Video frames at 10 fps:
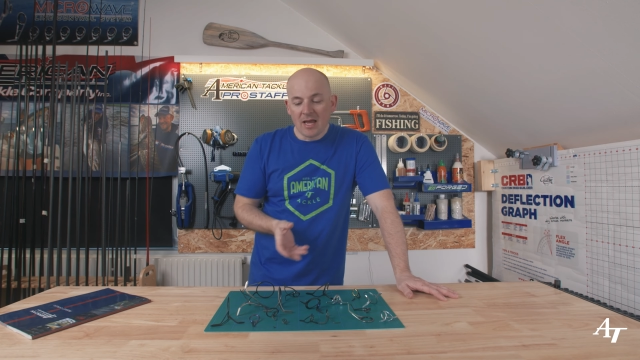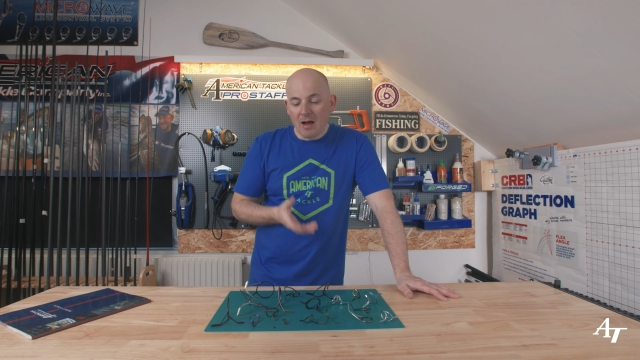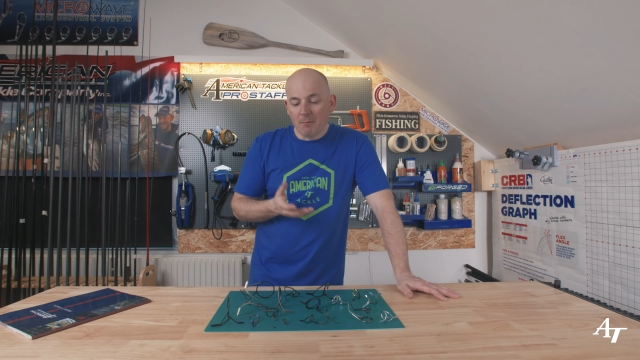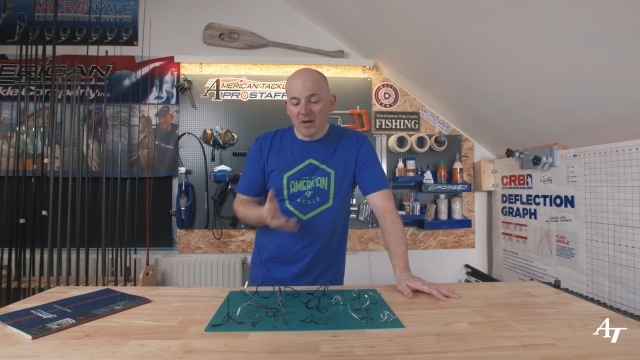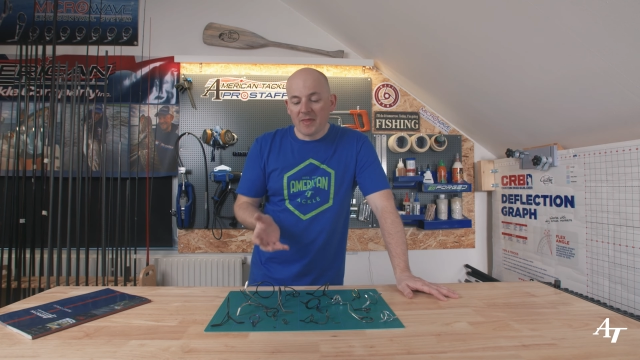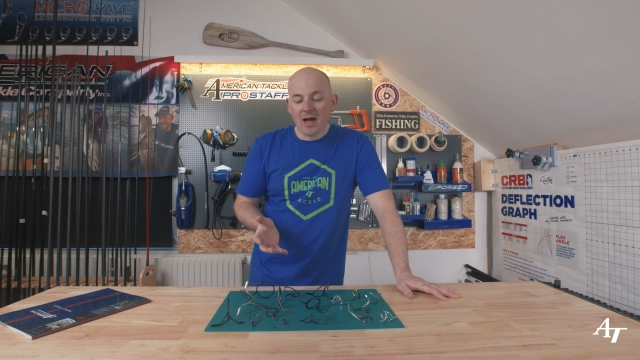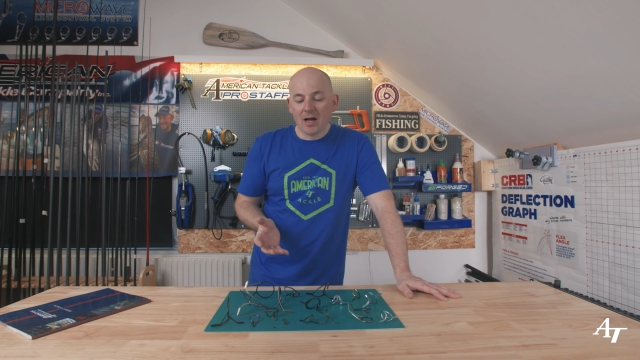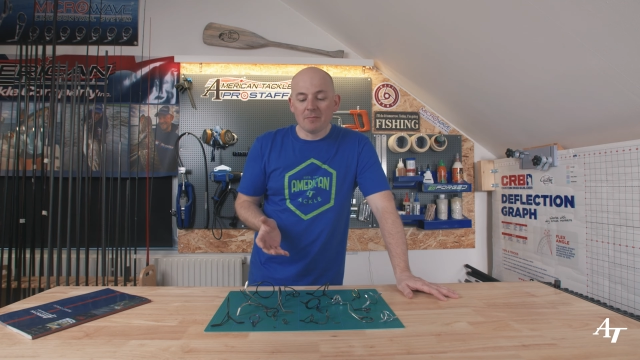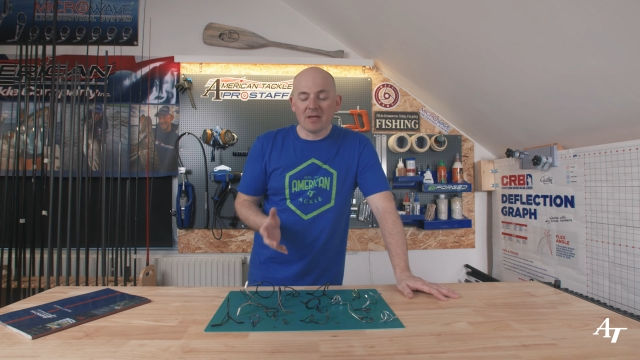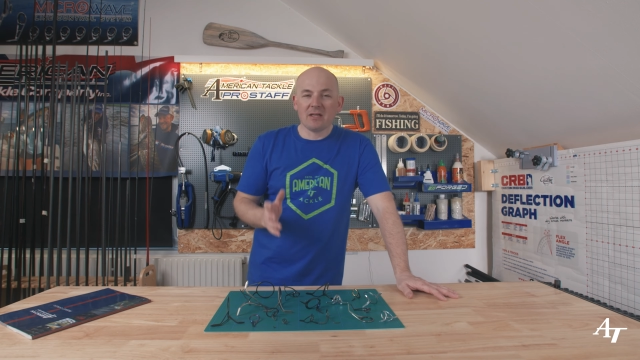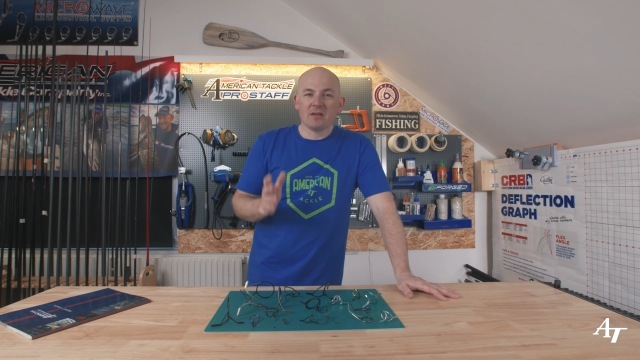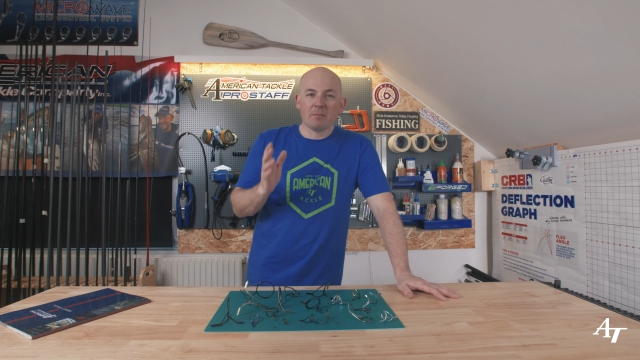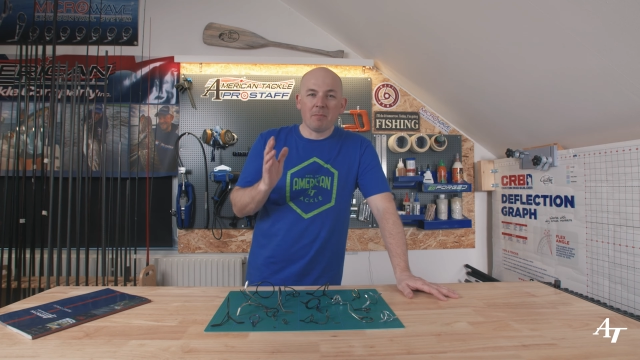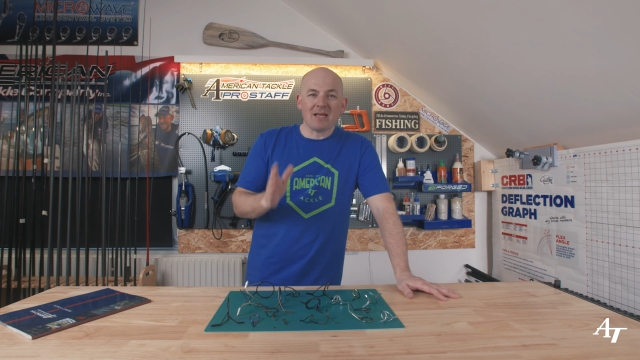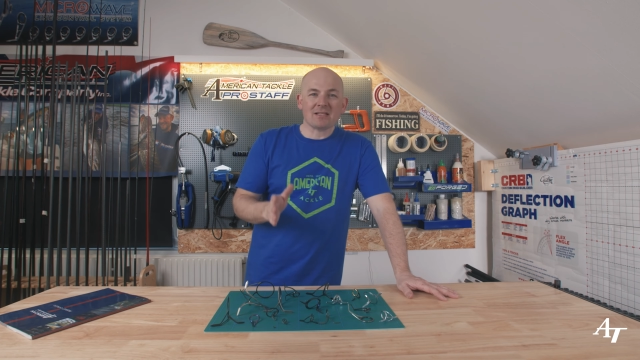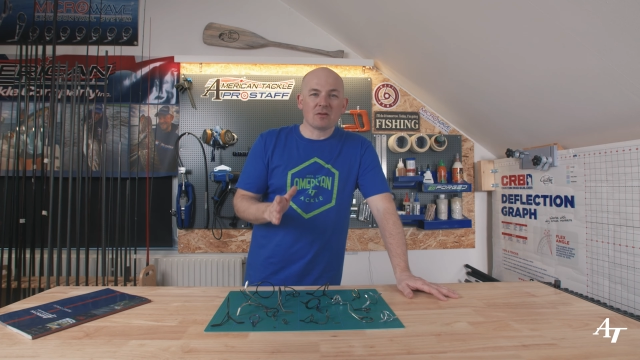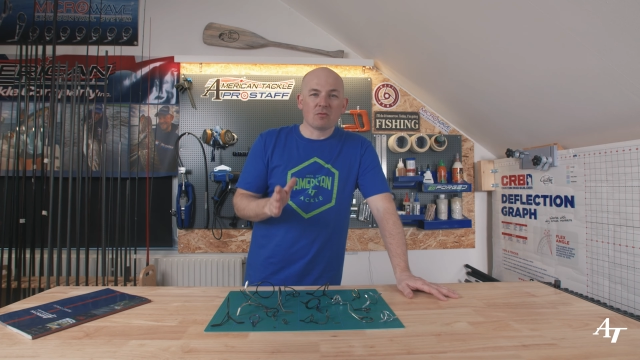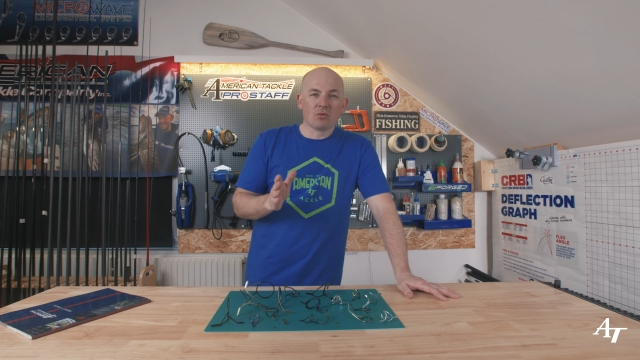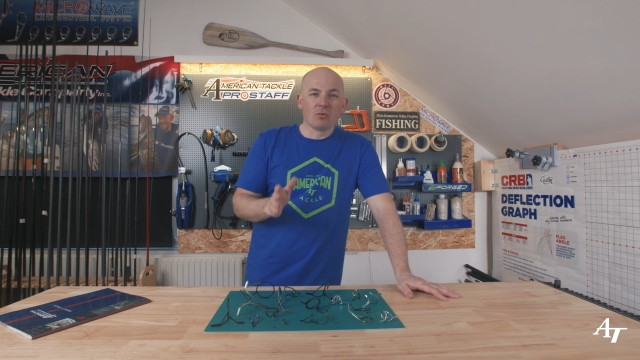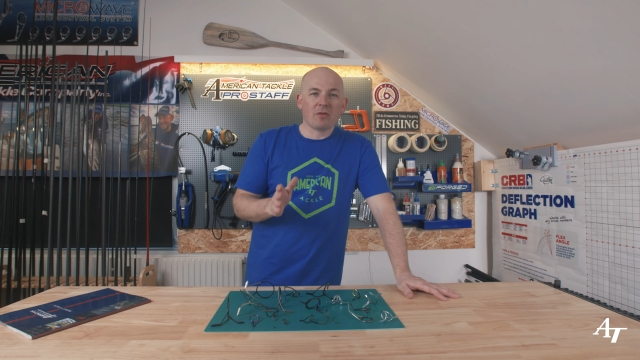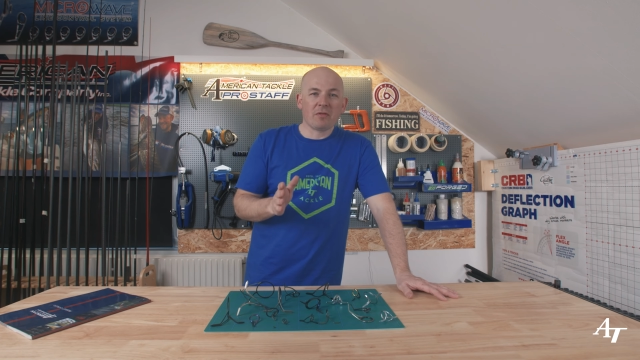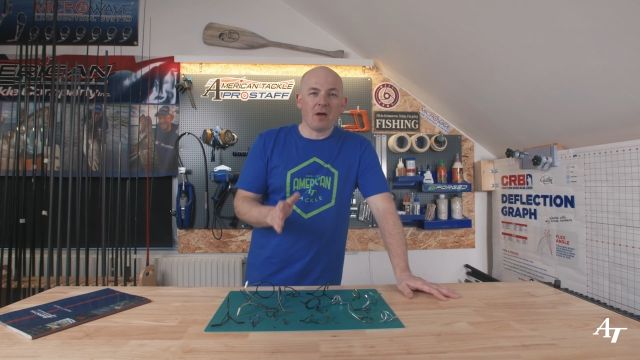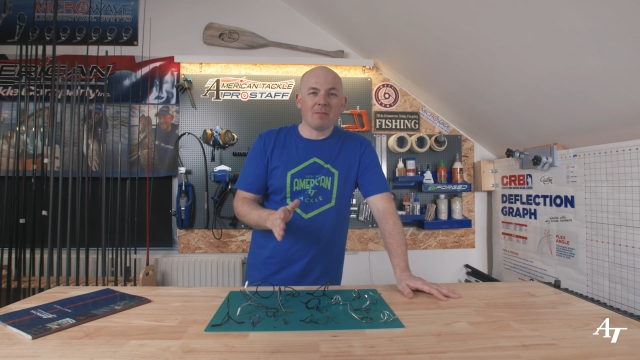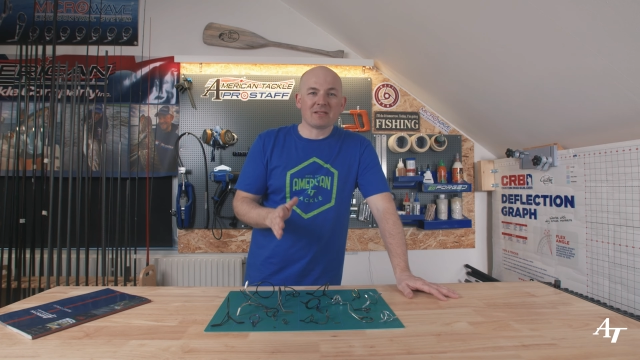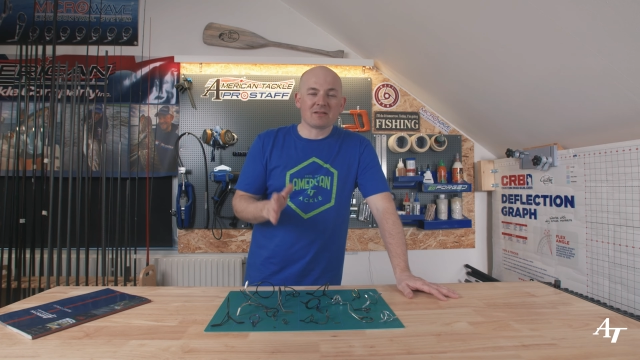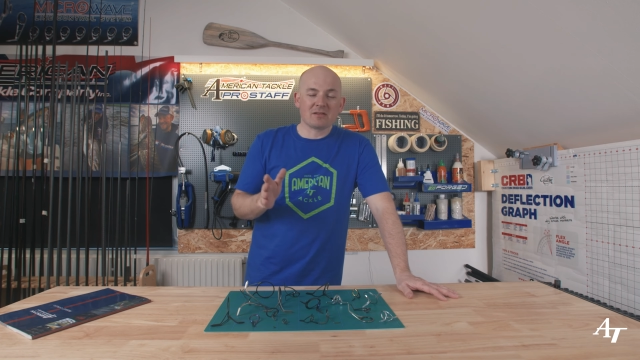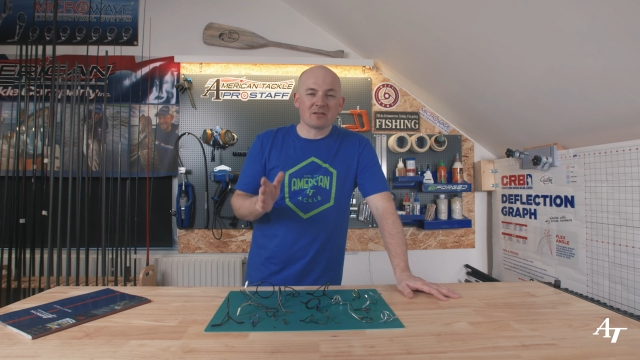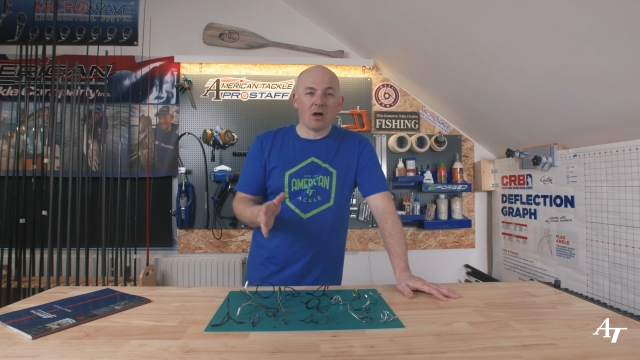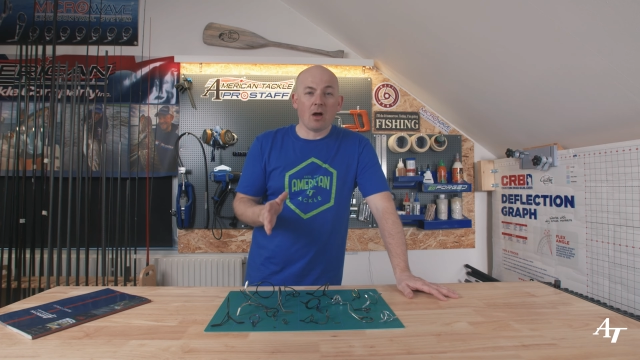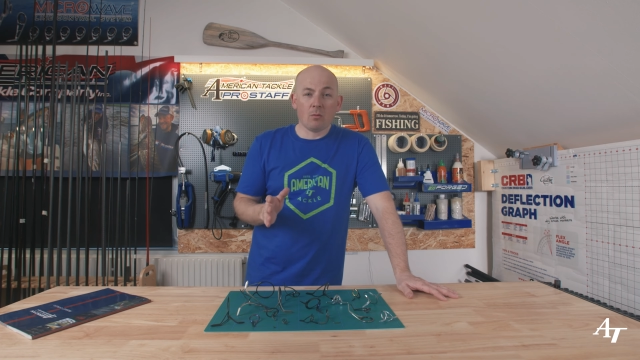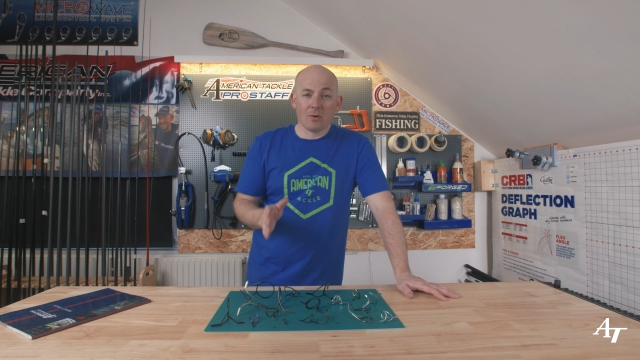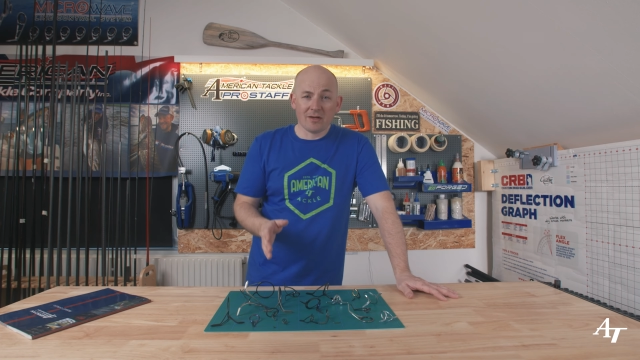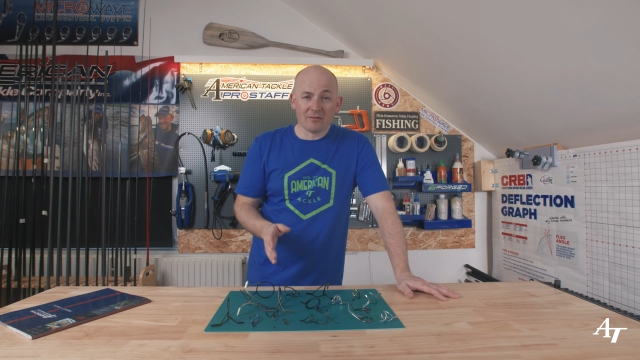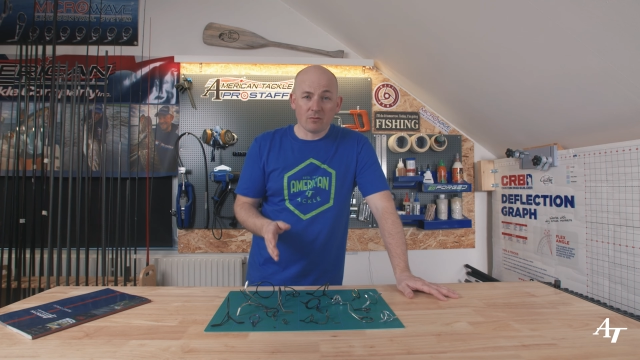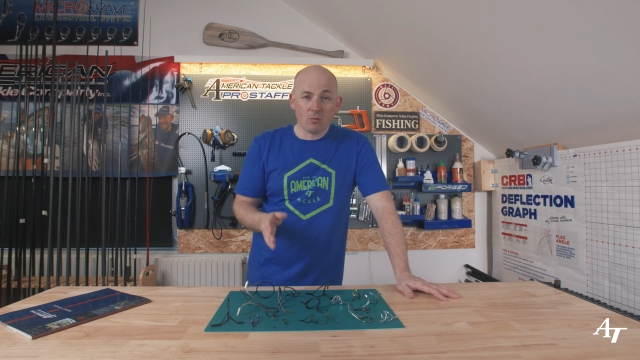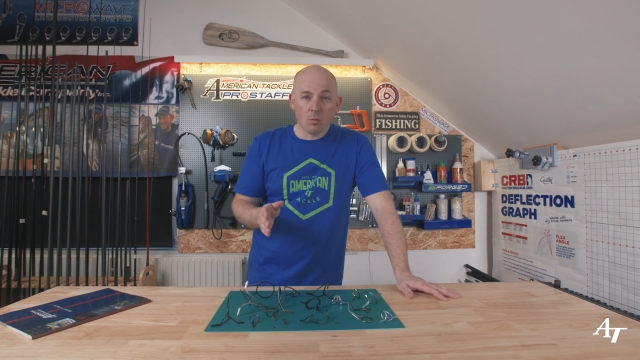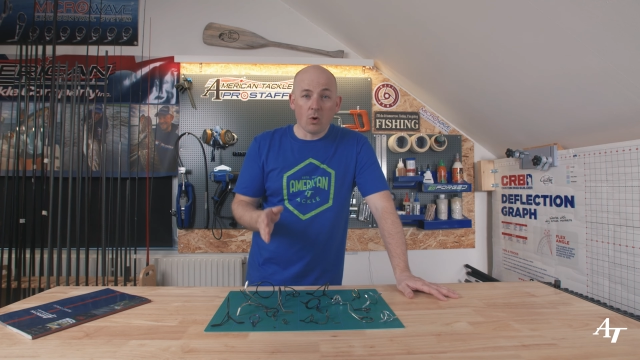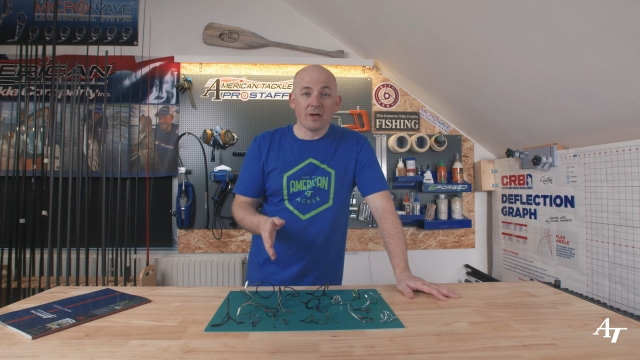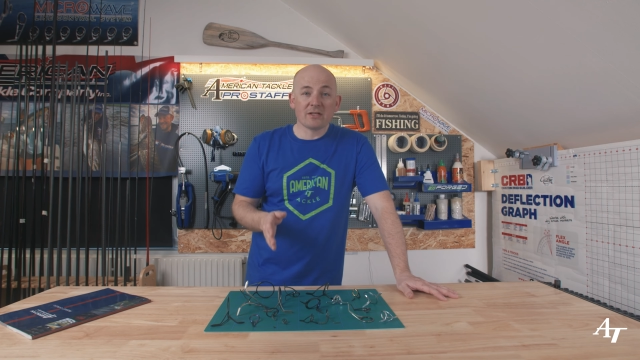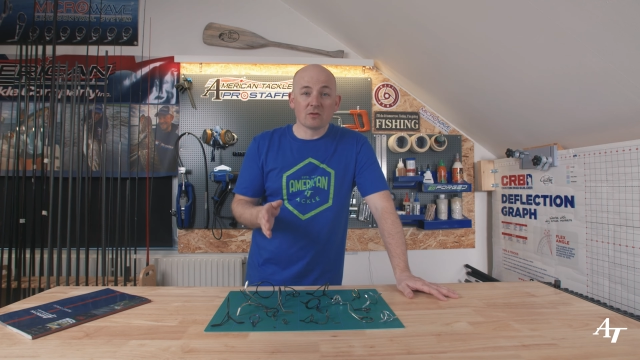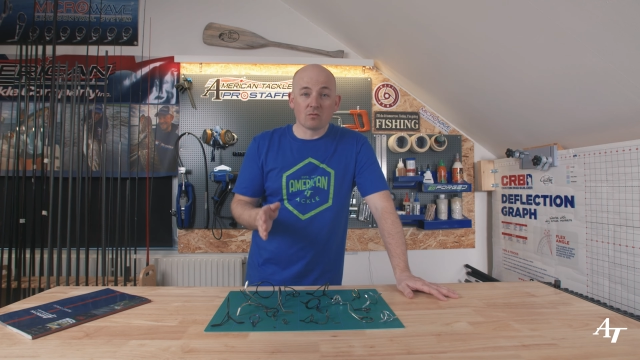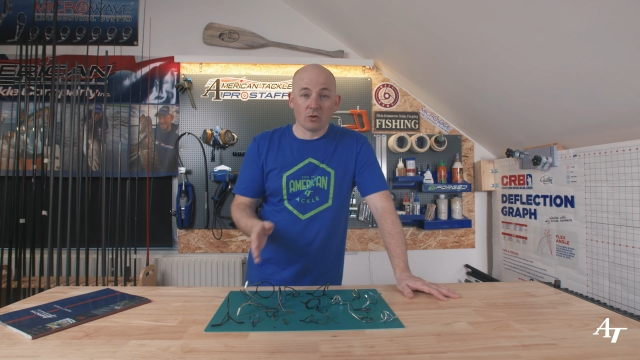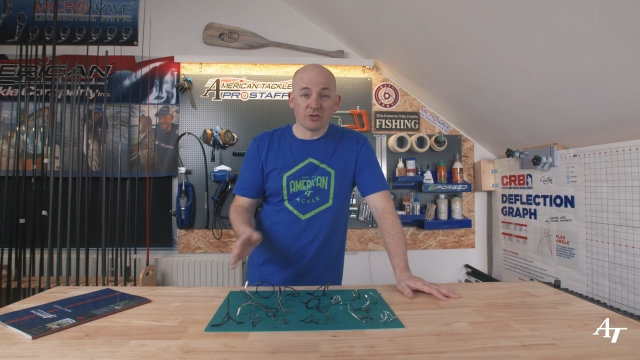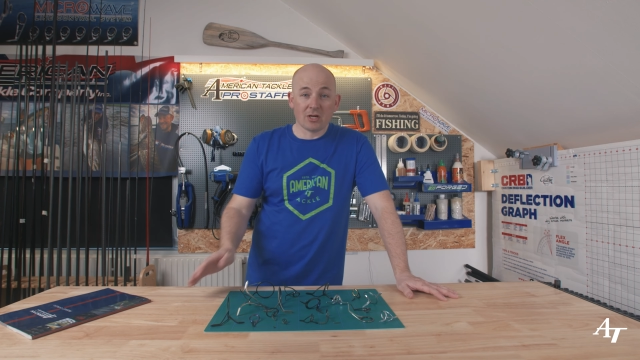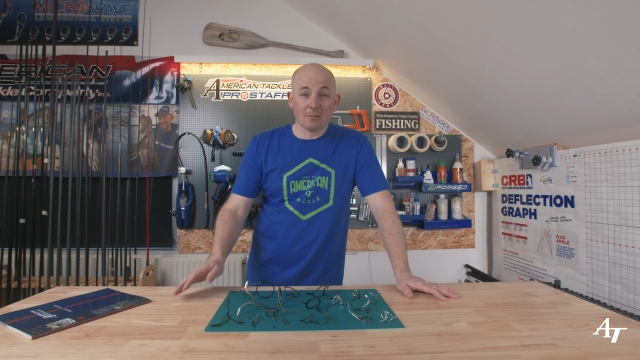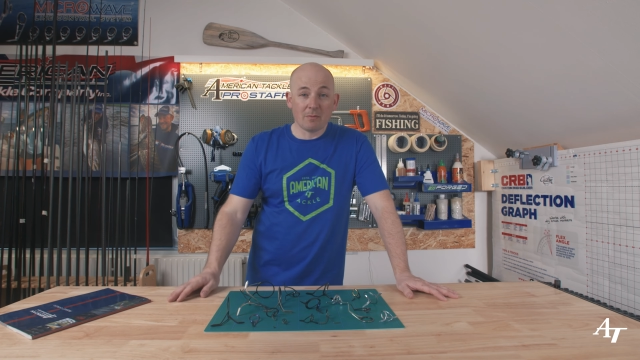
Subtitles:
And by that I mean the best rule of thumb is to start with what is the rod you're going to be